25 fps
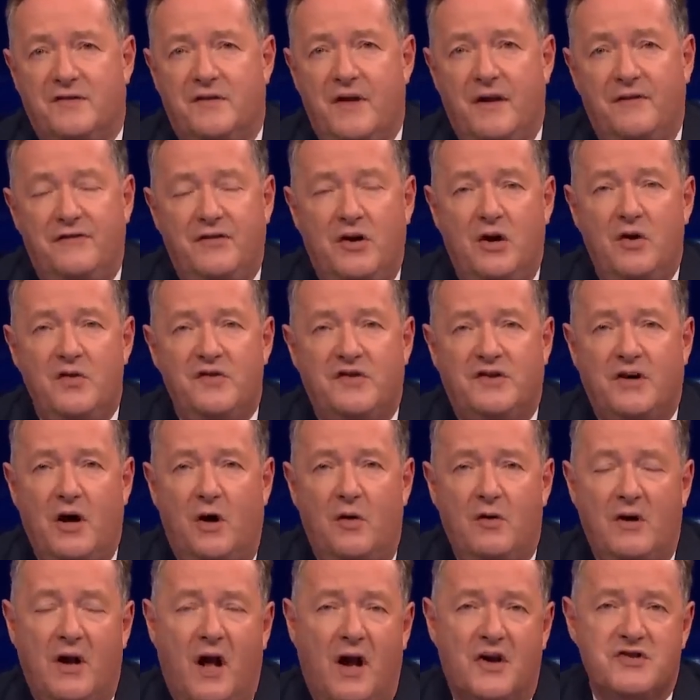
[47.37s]
Their views go
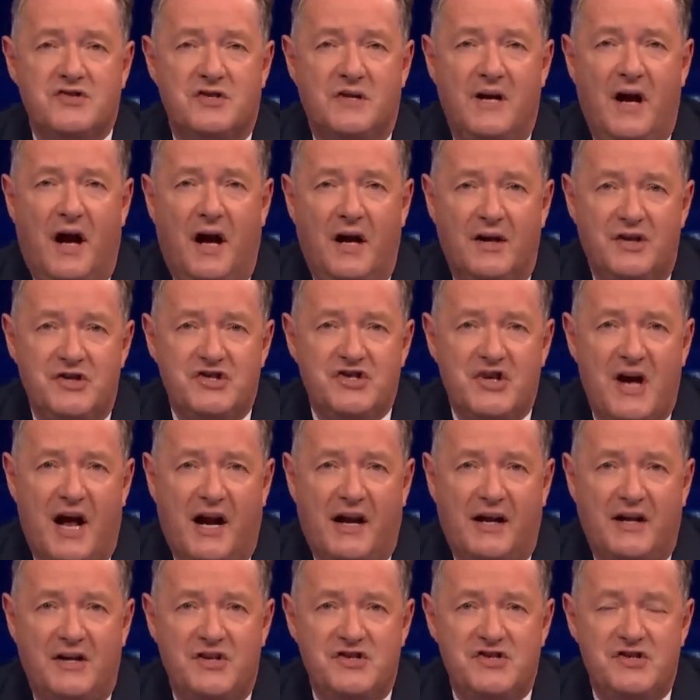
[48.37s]
largely
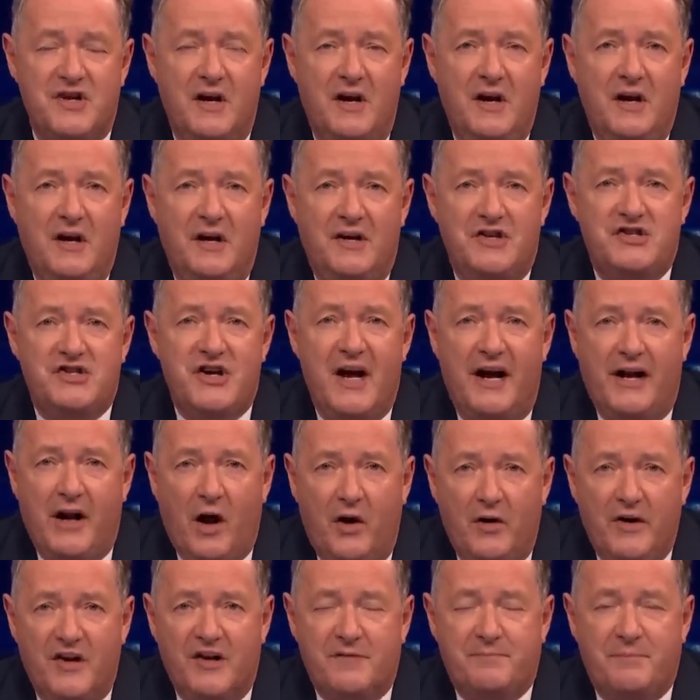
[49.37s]
unchallenged, shared
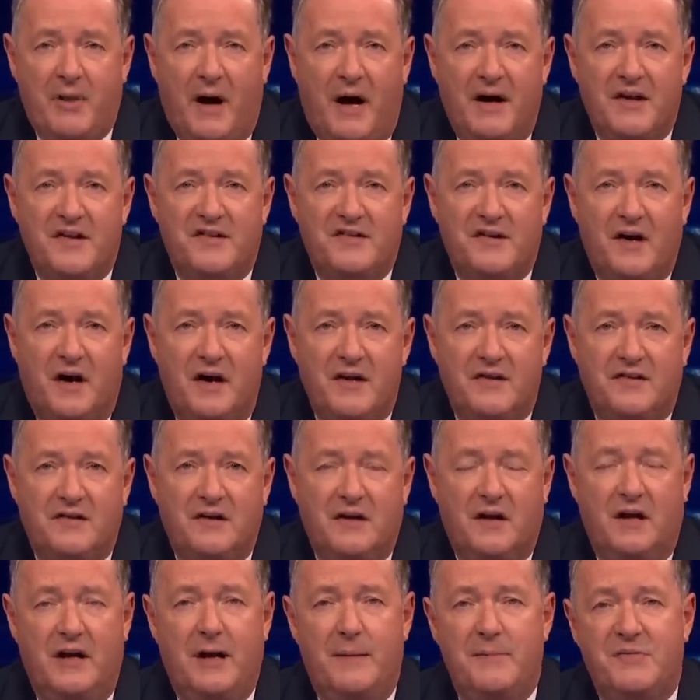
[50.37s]
only as bite sized
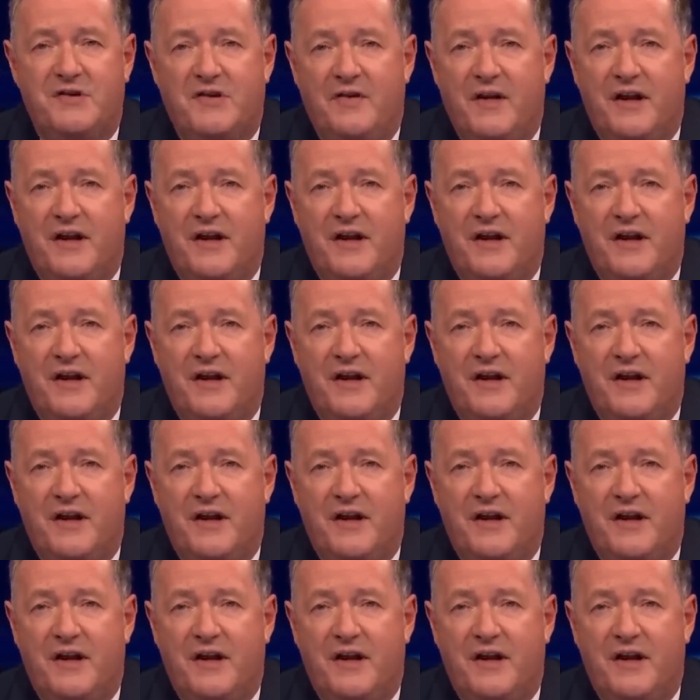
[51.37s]
clips.